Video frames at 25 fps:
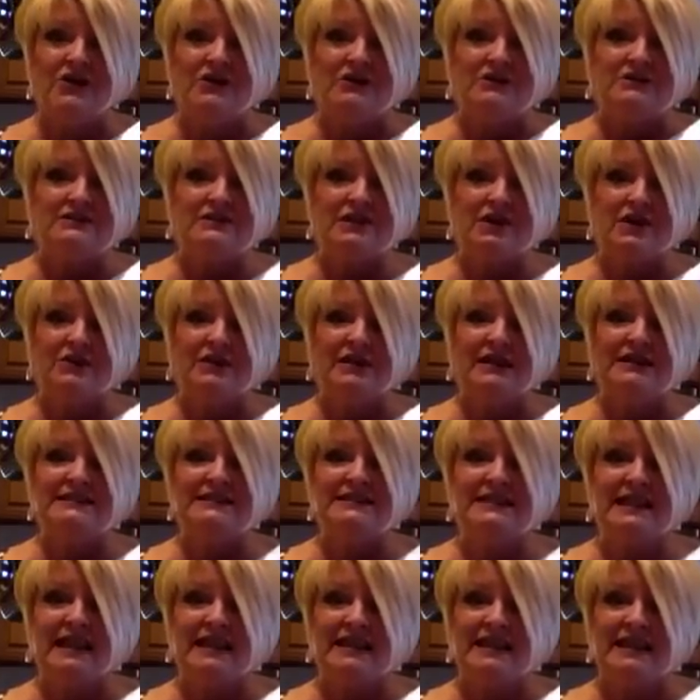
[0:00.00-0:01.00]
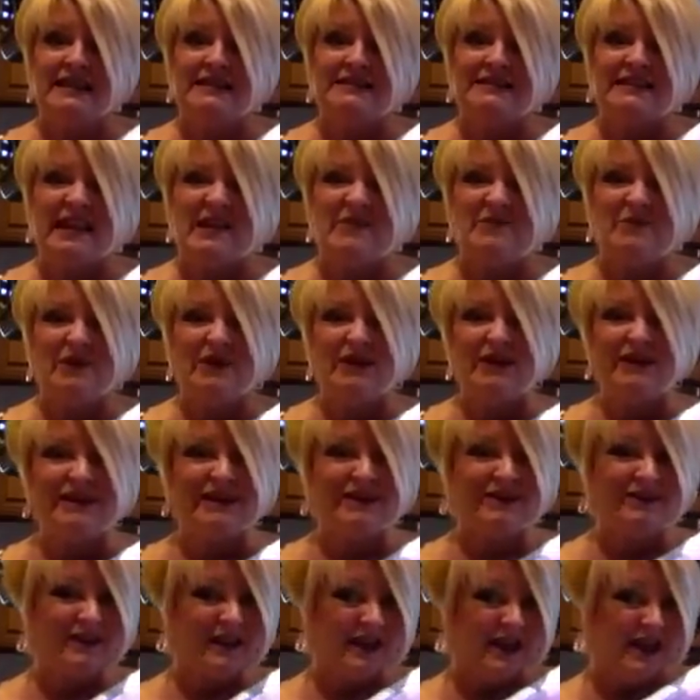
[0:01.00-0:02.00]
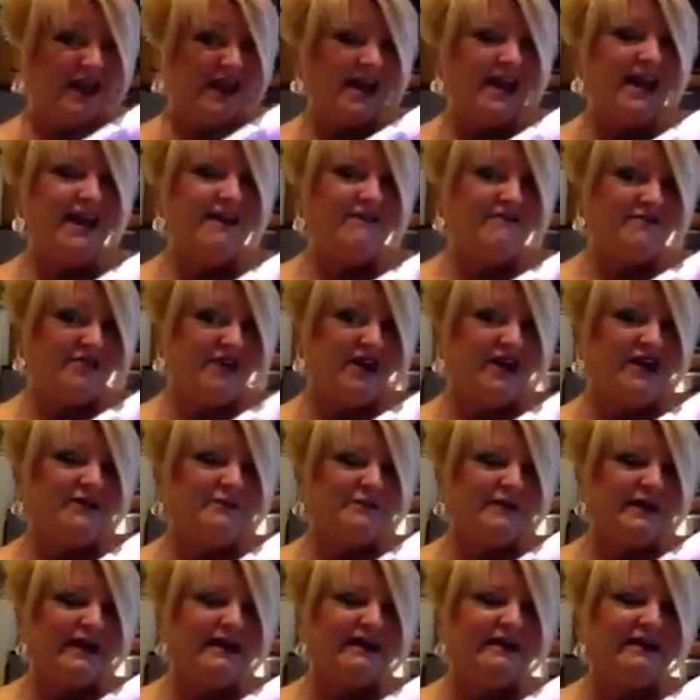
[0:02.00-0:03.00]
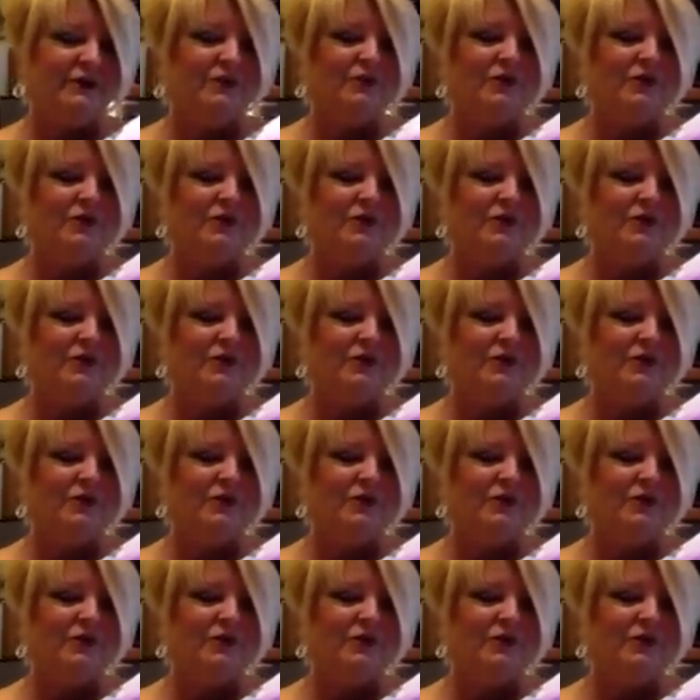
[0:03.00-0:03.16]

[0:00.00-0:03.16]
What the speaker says: So let's say they say, well, you know, yeah, I have thought about it.